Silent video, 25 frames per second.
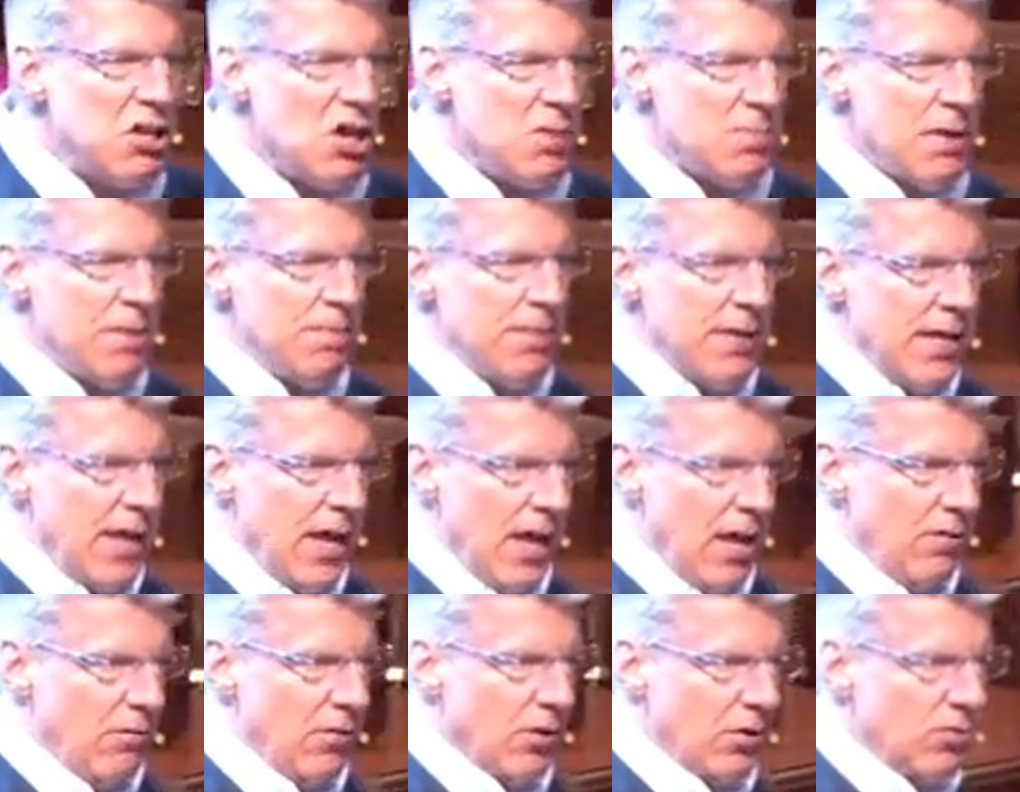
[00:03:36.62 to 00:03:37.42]
human
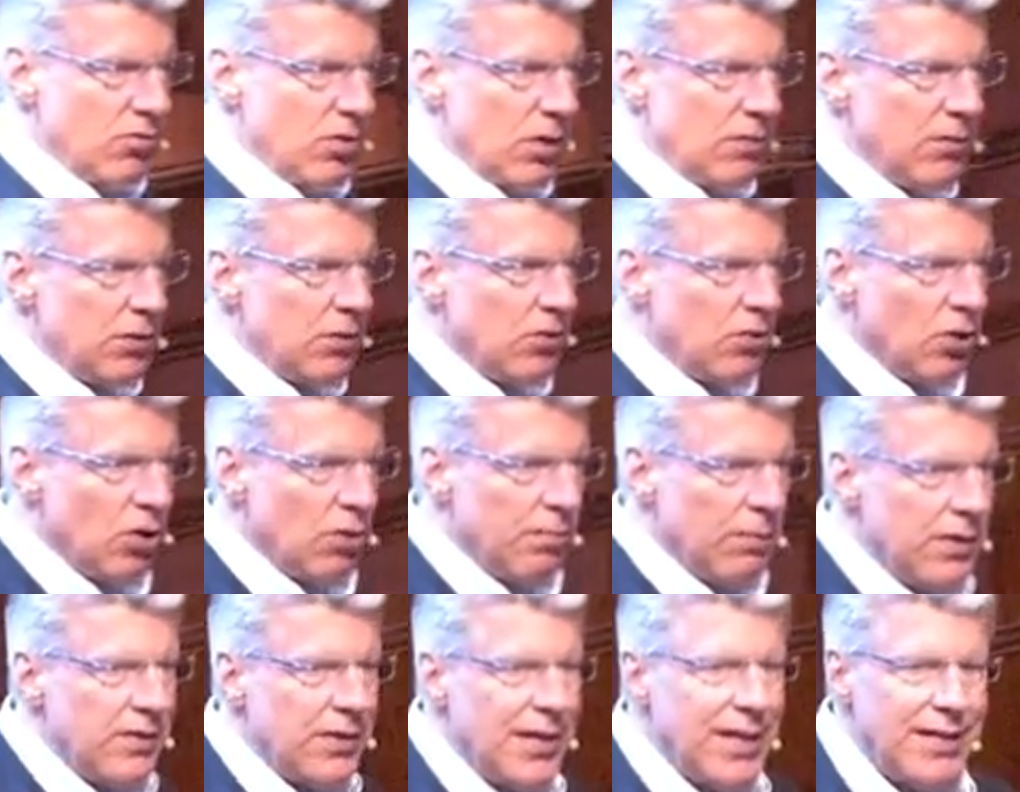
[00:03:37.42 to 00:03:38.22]
behaviors have
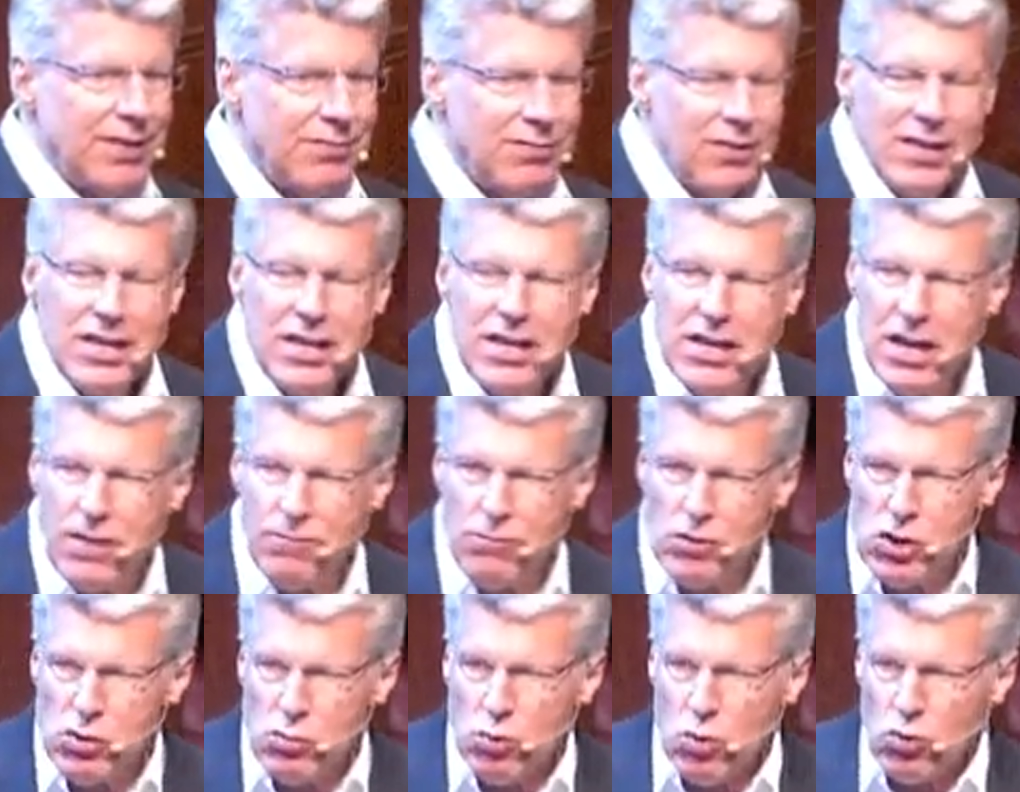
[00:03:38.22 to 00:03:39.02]
determined that
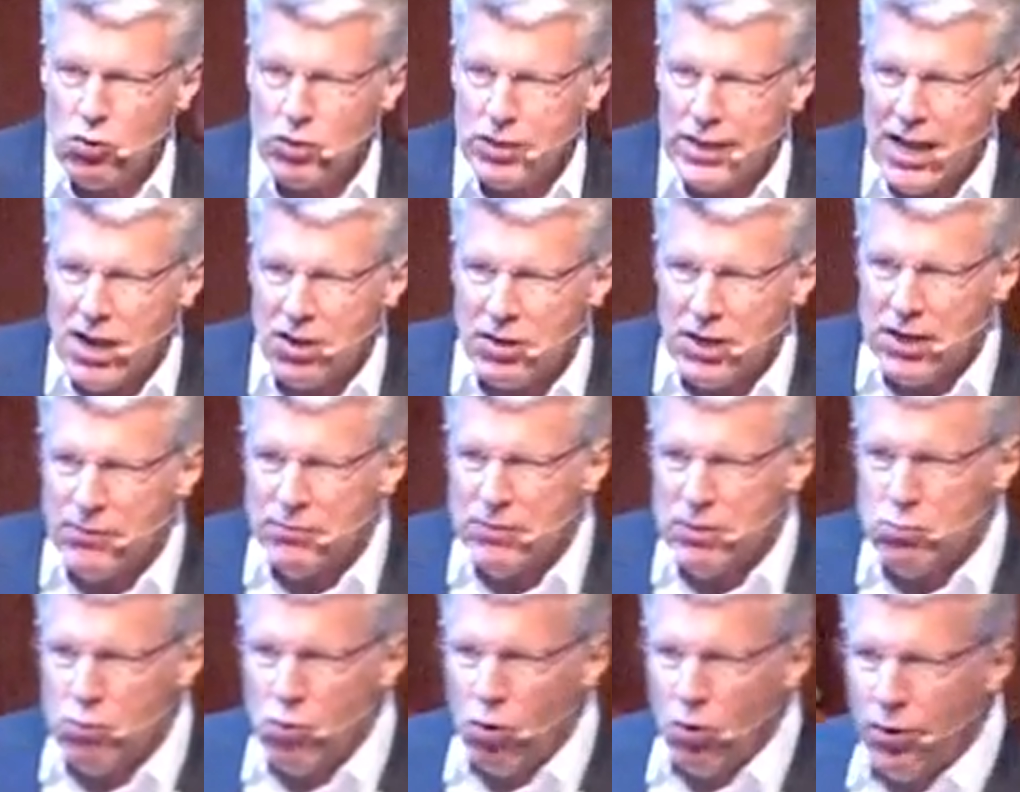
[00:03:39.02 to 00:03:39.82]
if you wrote down
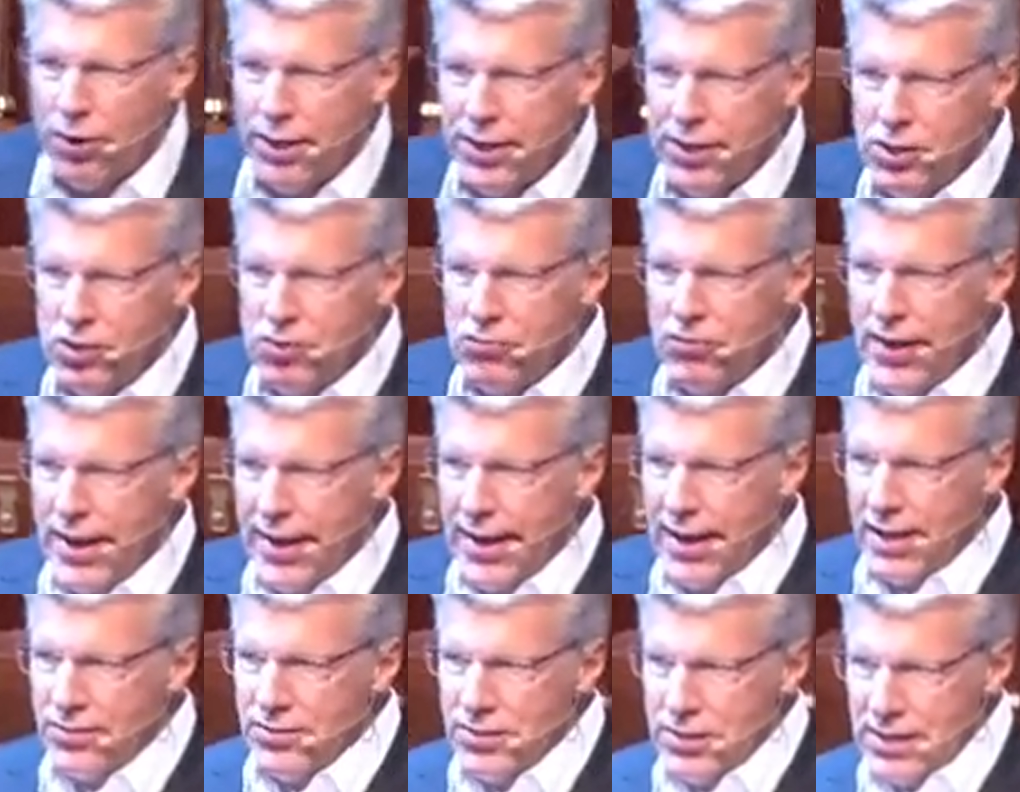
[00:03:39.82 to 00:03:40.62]
every worry you've
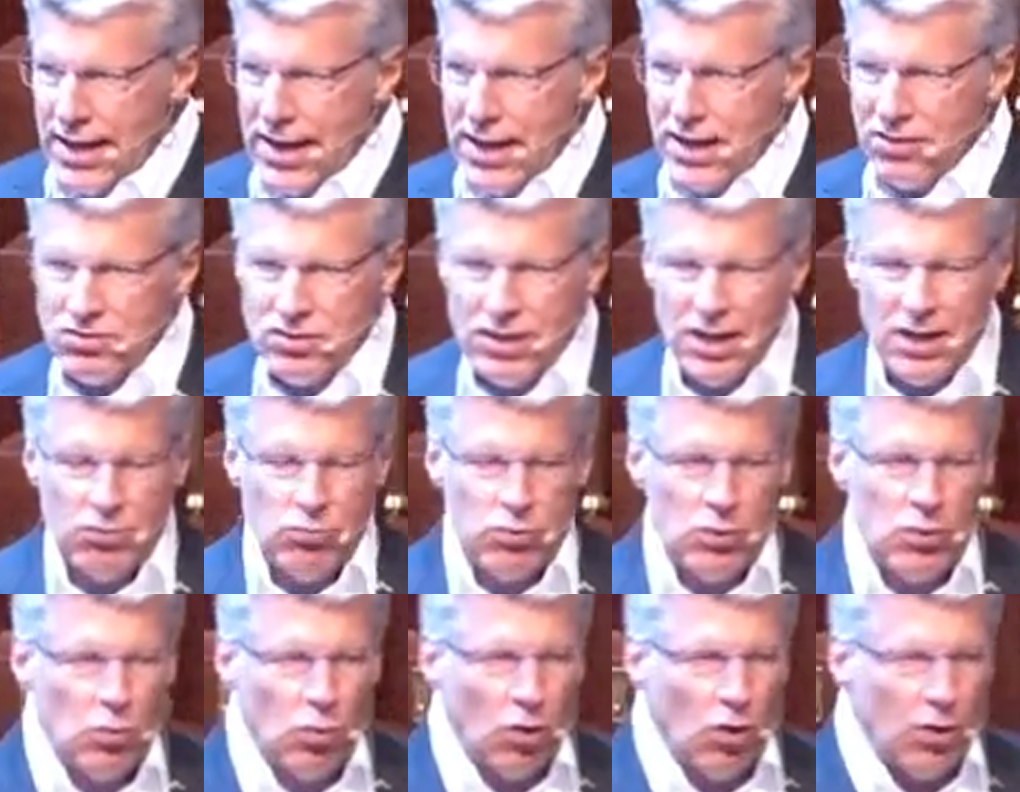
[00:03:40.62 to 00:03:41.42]
had, the last
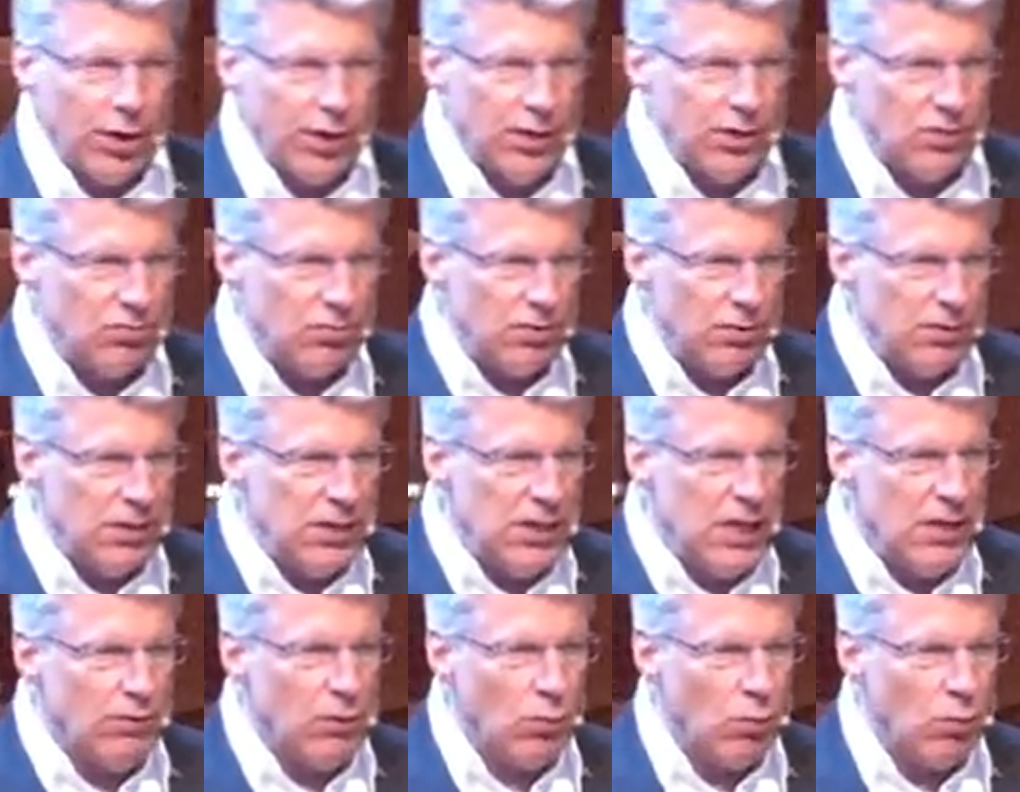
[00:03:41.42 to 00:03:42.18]
100 worries, if